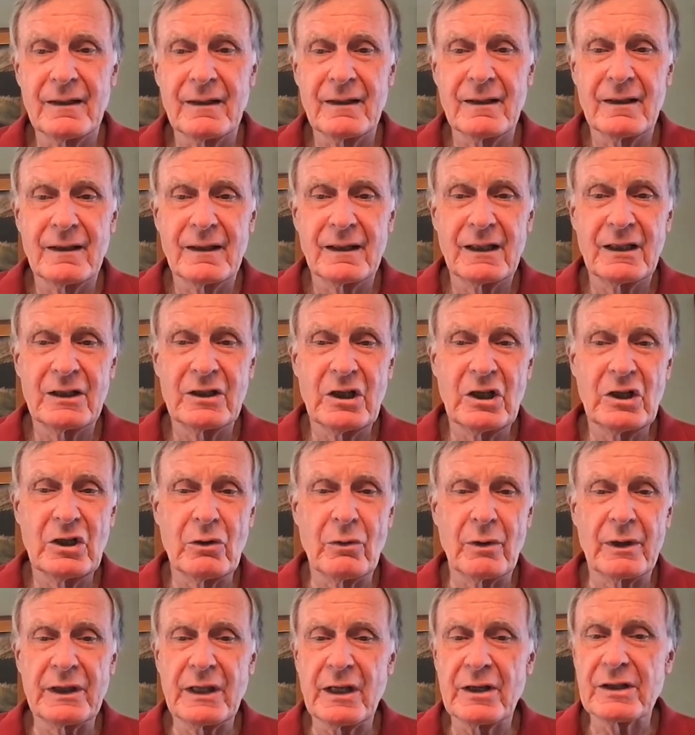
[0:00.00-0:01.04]

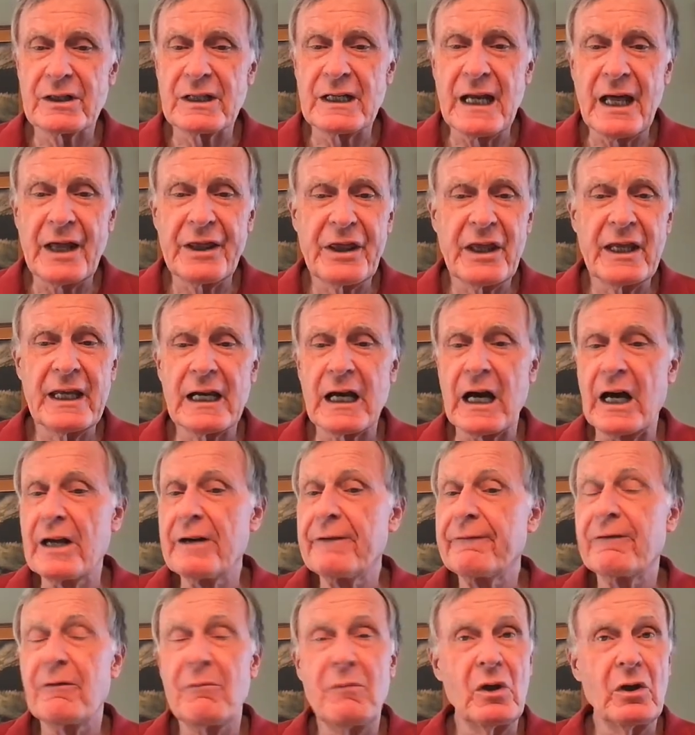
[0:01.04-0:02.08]
Continuing, there's nothing
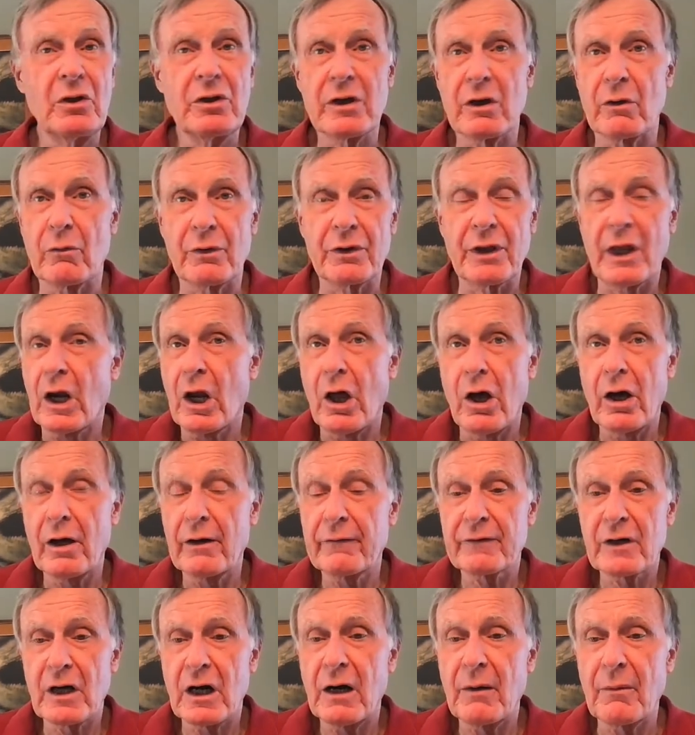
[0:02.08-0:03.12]
unfamiliar with the law
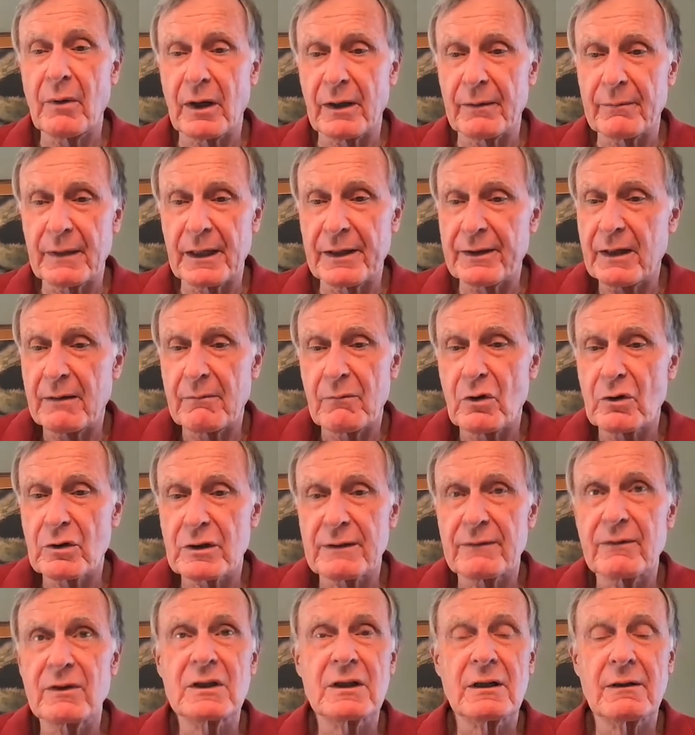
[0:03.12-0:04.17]
of karma. I think most
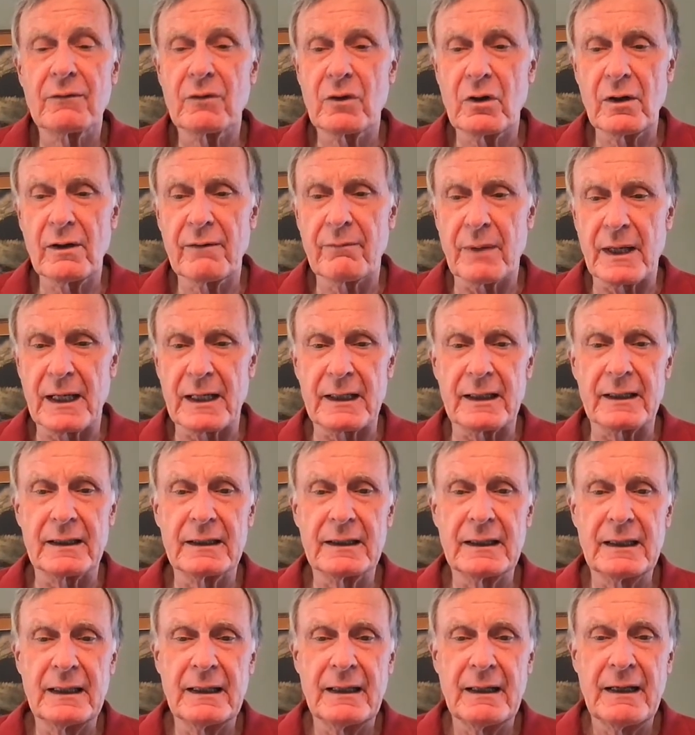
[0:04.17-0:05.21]
of us have heard about it.
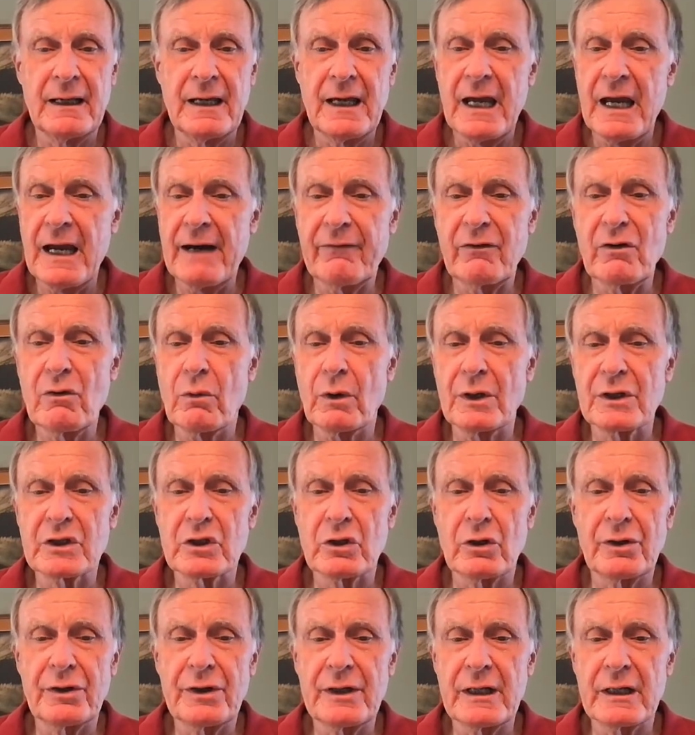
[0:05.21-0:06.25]
Everyone's
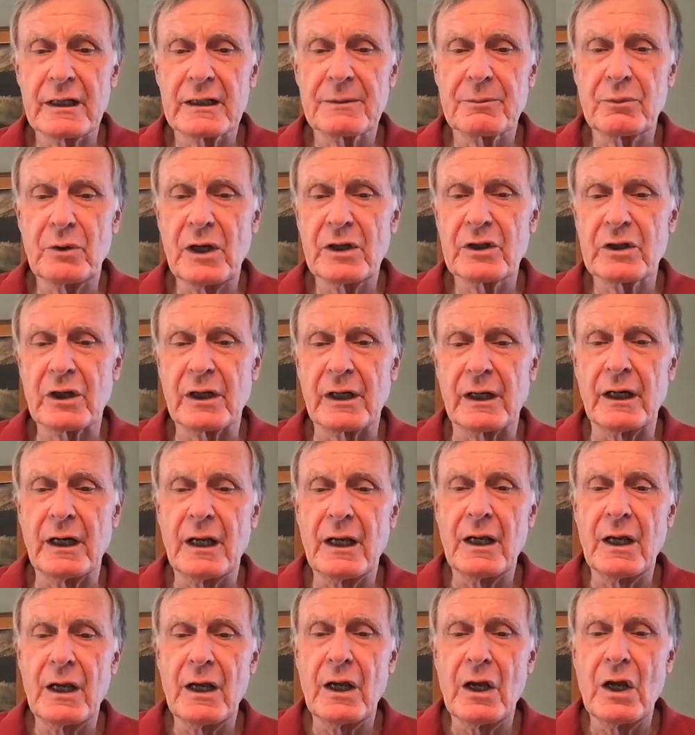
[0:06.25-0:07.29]
heard the expression,
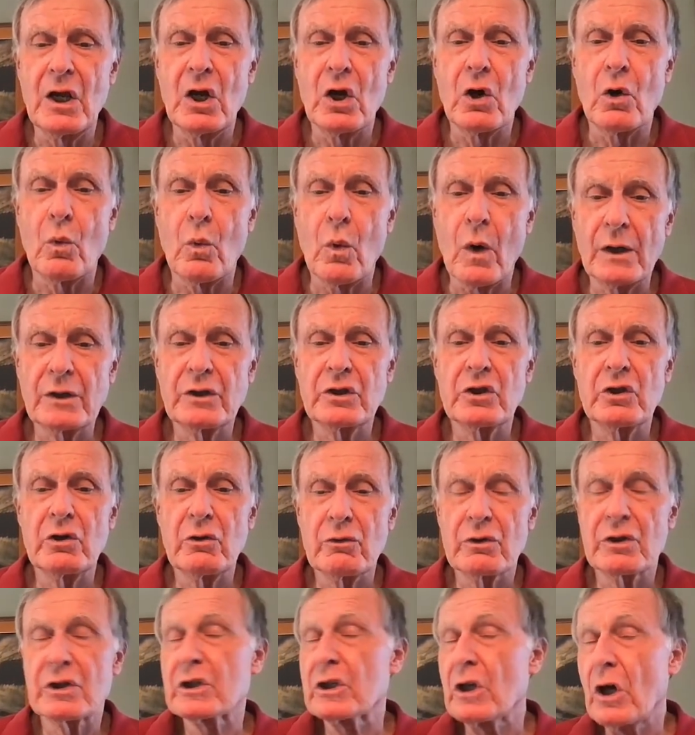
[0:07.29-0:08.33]
what you
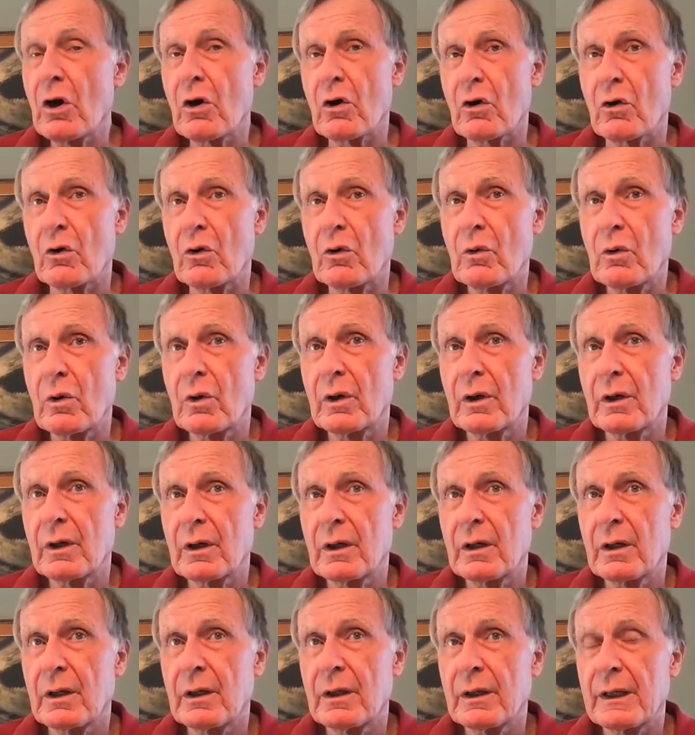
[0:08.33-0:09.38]
sow
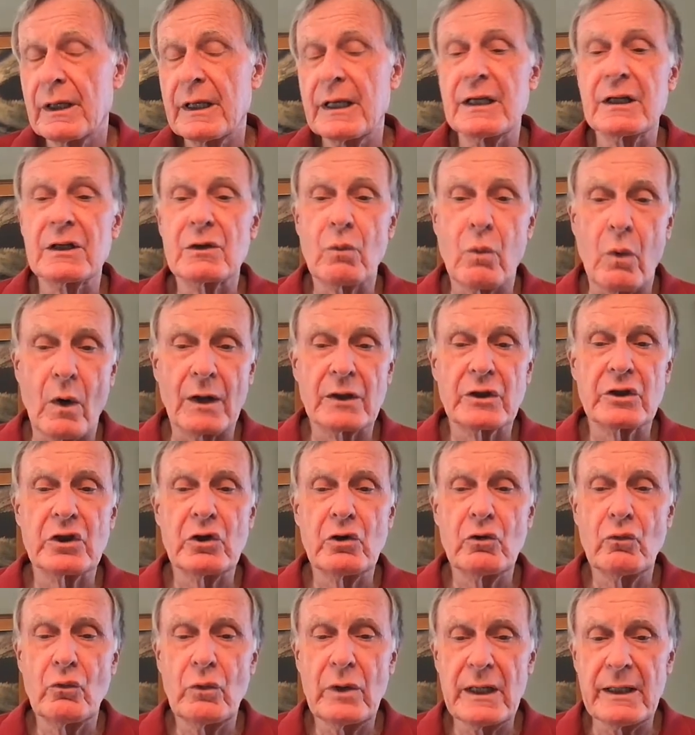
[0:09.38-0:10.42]
is what you
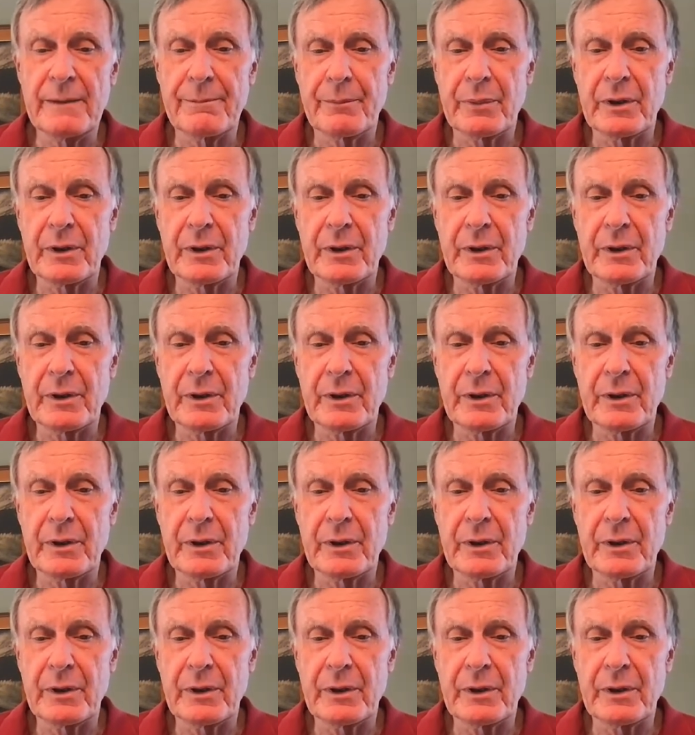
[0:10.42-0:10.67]
reap.